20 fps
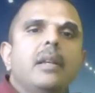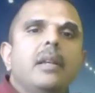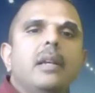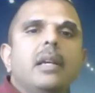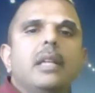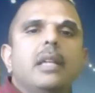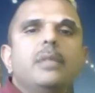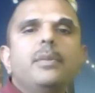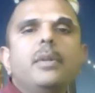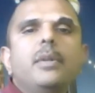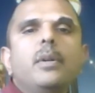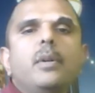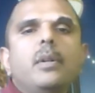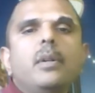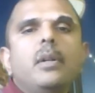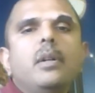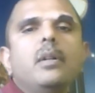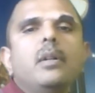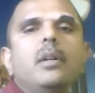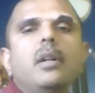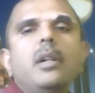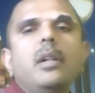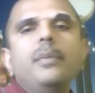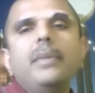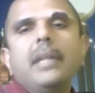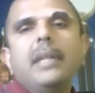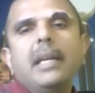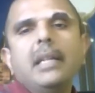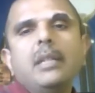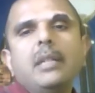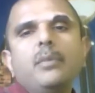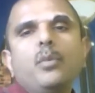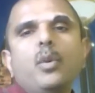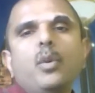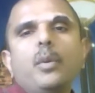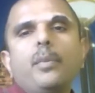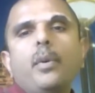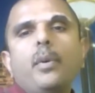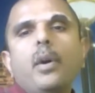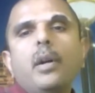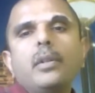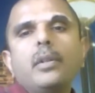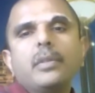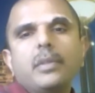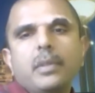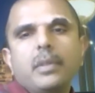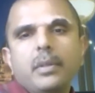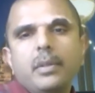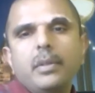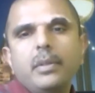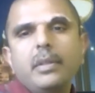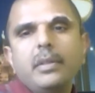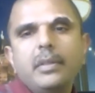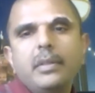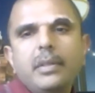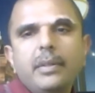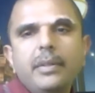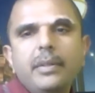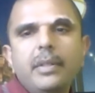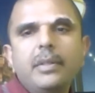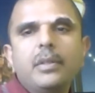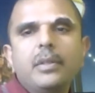As we go along, I'll be adding more parts to this series,